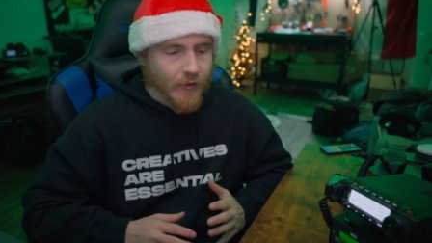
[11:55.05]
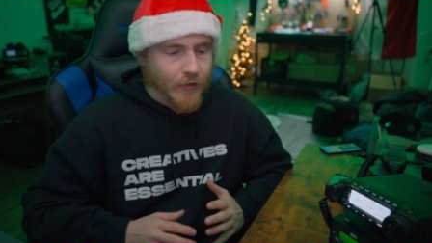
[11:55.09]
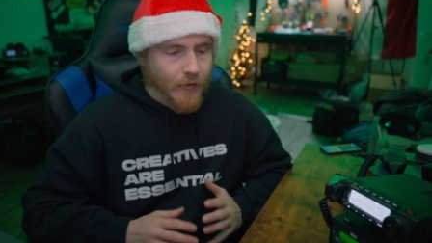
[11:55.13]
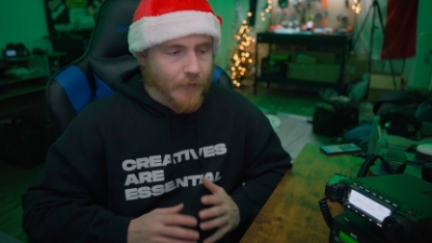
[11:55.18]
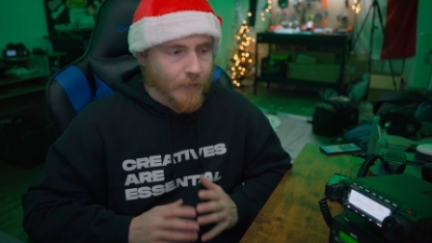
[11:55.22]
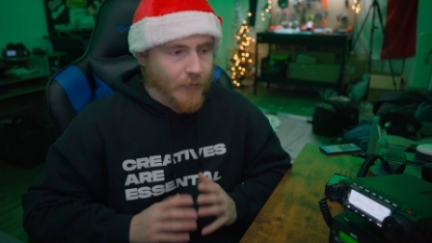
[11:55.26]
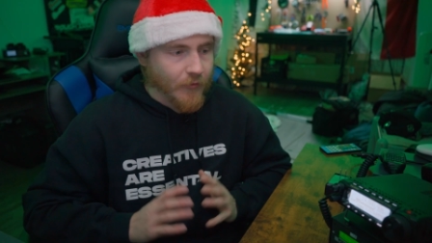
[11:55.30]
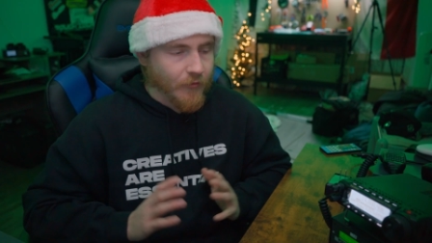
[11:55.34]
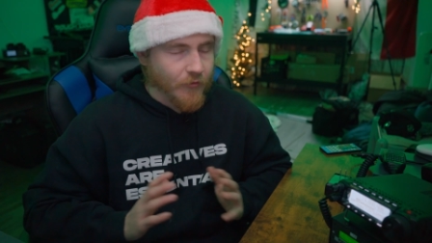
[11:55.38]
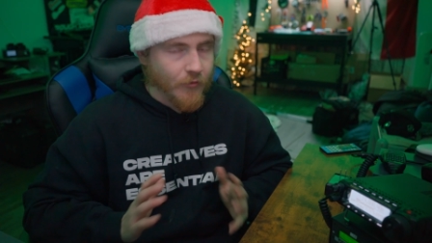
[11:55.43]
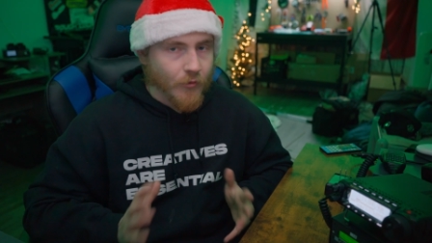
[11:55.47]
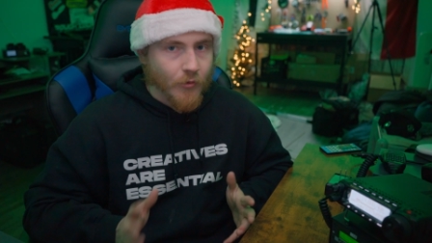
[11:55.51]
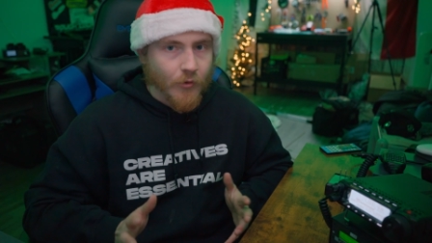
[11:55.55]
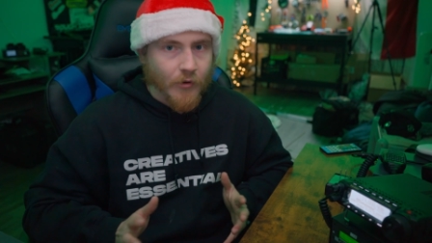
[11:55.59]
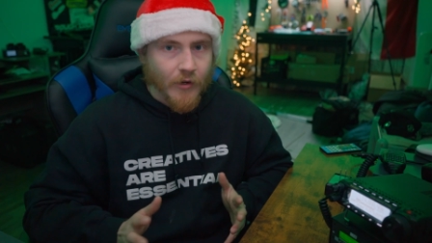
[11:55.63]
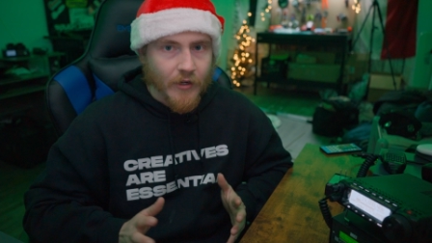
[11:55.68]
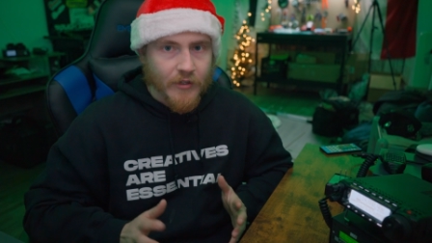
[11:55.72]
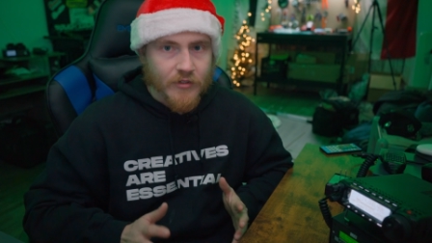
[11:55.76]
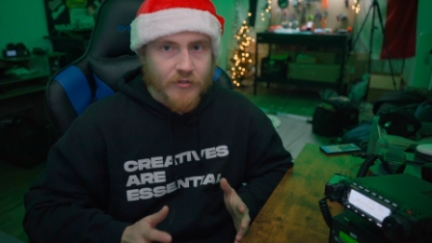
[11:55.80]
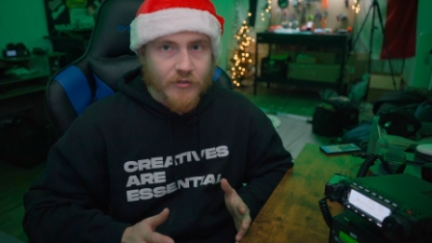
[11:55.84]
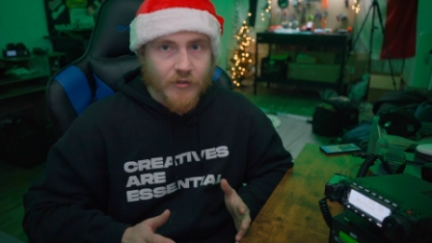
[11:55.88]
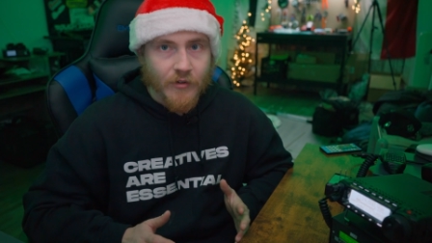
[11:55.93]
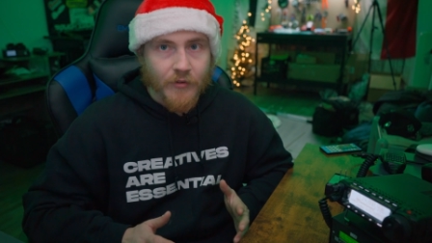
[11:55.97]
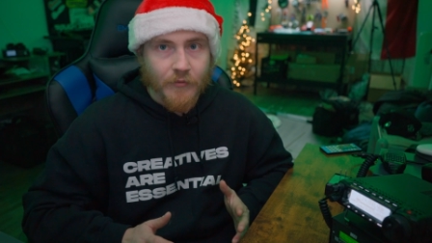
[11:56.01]
uh, before
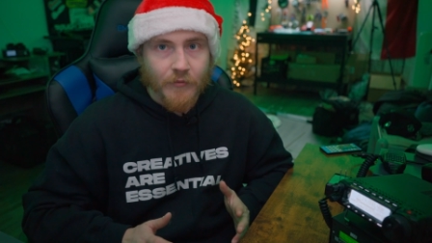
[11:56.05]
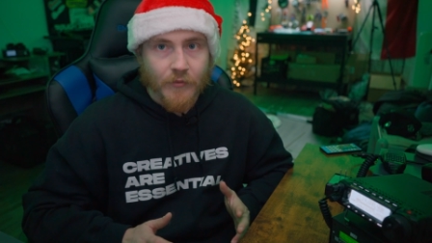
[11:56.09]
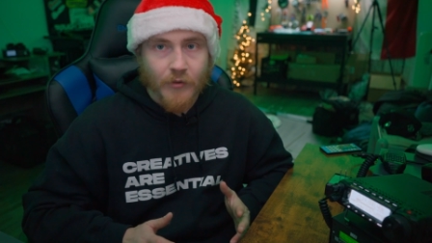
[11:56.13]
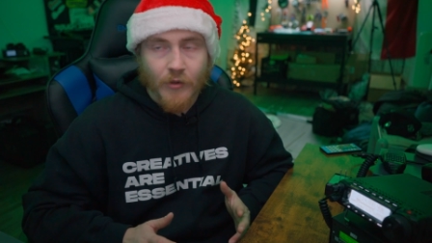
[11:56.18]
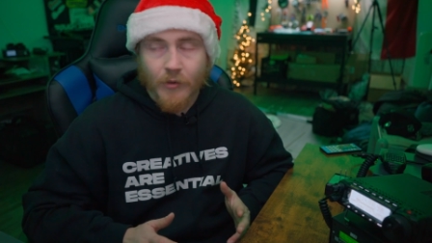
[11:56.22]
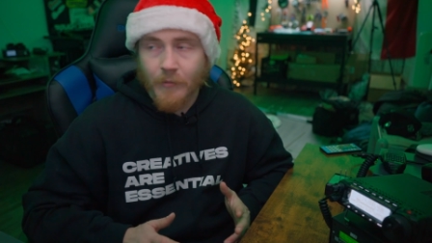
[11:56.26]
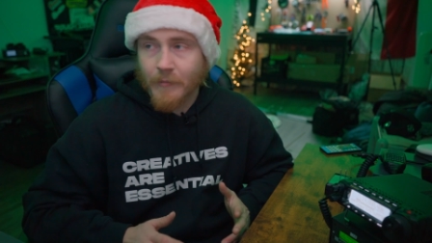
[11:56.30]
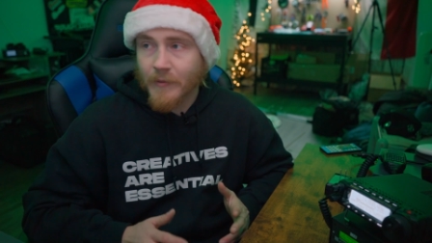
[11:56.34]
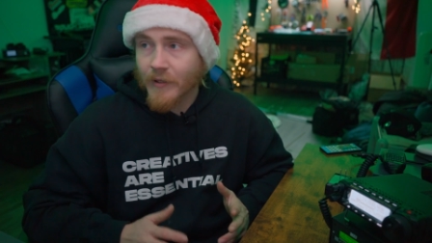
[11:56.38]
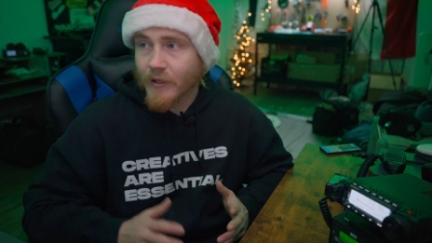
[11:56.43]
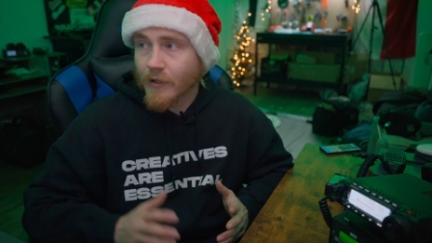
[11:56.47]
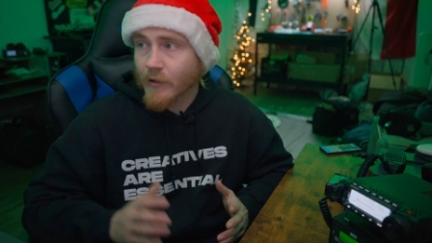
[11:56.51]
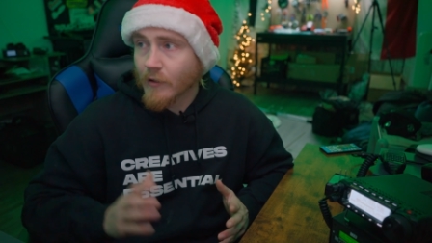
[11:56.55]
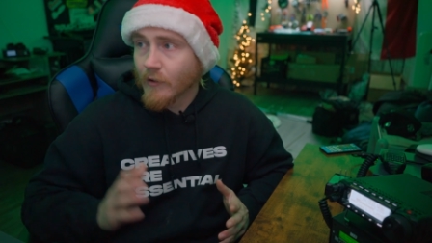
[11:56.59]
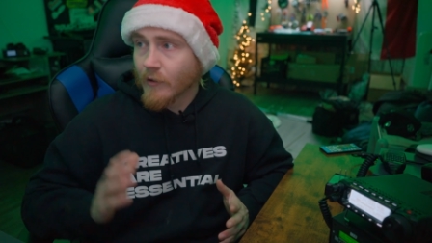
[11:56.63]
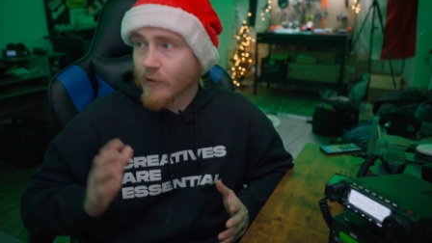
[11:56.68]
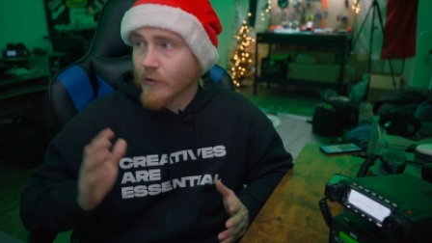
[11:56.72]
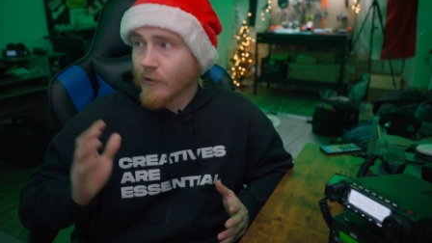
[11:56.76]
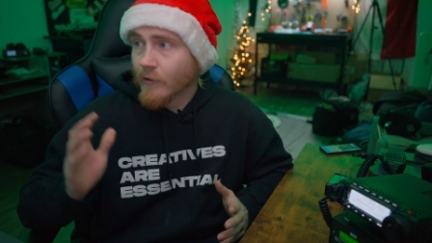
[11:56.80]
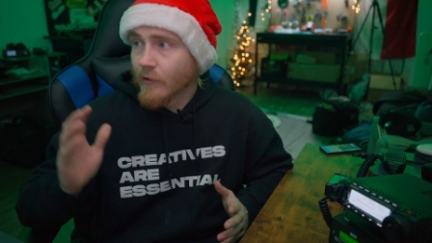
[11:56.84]
I started filming.